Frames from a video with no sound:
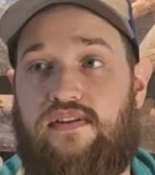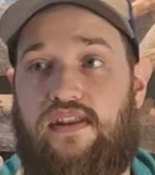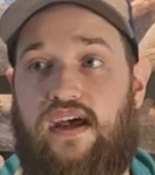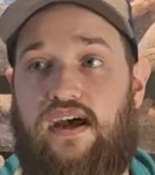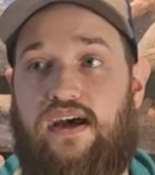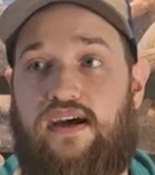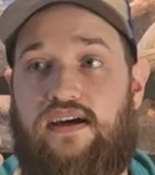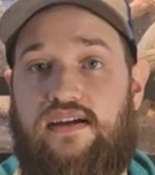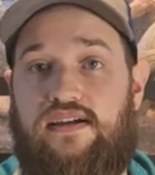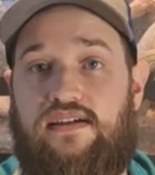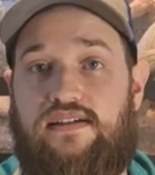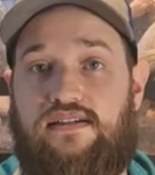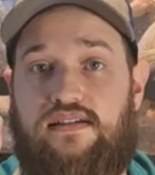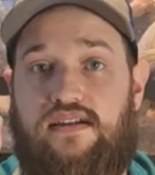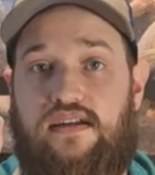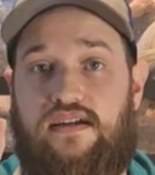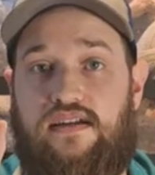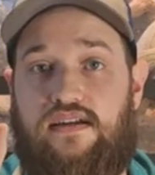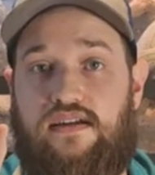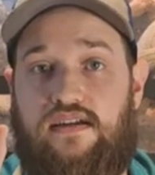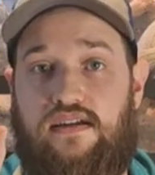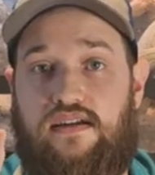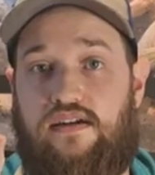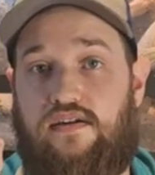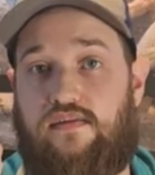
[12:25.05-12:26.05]
that is get
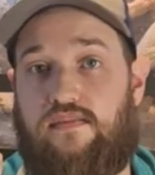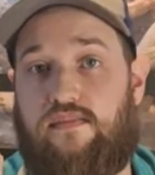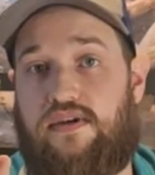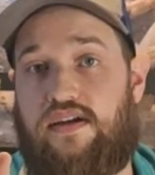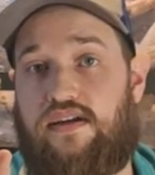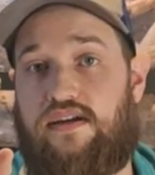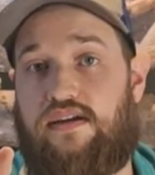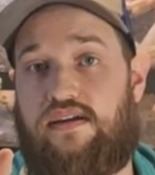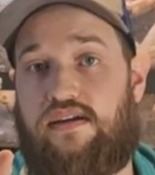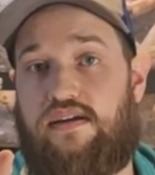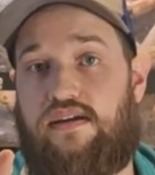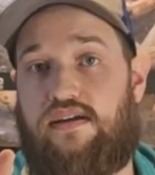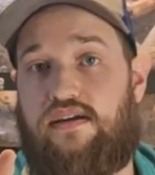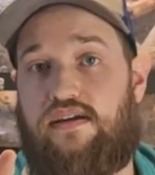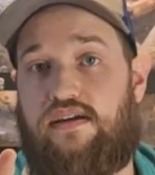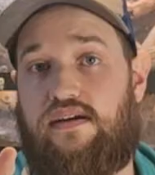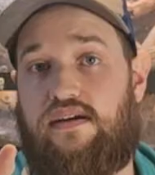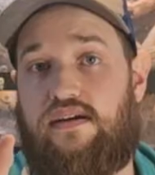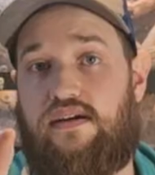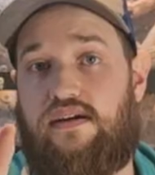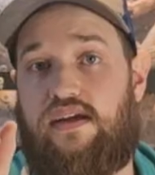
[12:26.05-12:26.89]
a humidity